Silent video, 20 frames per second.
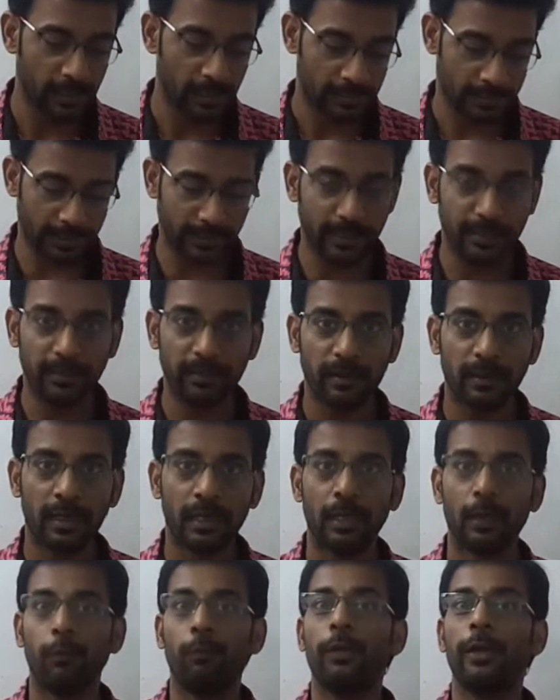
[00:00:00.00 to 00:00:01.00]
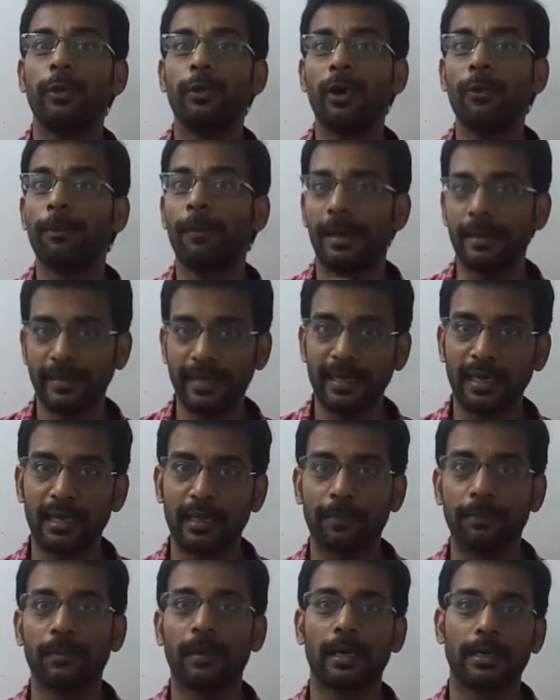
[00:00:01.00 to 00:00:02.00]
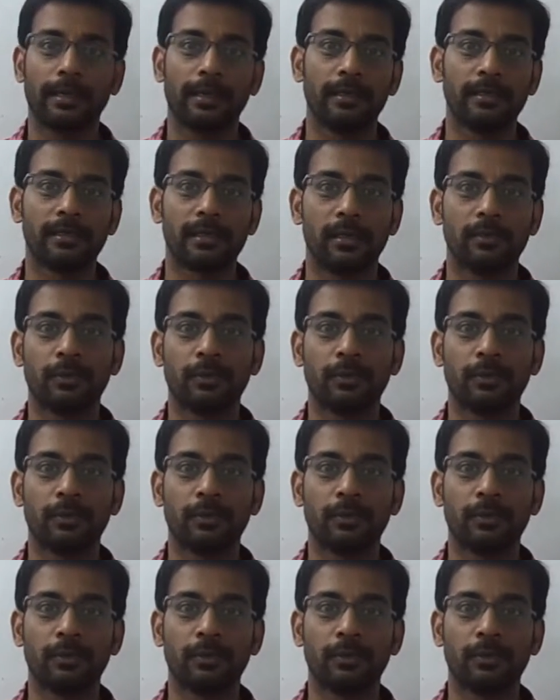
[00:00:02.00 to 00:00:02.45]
Second, we do have multicolored markers,